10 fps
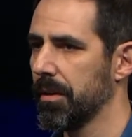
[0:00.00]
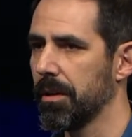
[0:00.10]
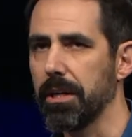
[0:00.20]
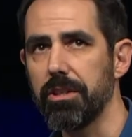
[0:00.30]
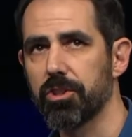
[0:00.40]

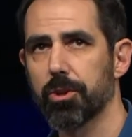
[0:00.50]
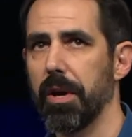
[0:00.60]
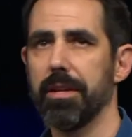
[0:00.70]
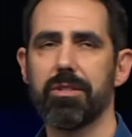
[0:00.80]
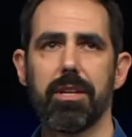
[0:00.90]
He's
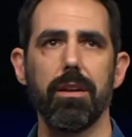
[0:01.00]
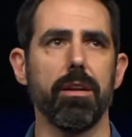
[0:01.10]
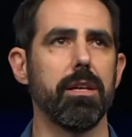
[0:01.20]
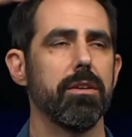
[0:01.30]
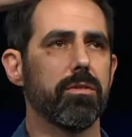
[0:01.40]

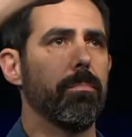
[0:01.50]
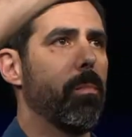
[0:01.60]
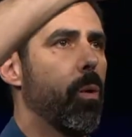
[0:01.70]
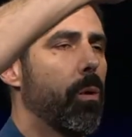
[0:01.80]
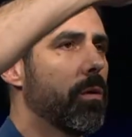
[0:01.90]
transcendent. He is
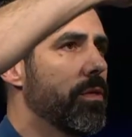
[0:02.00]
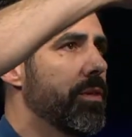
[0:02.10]
more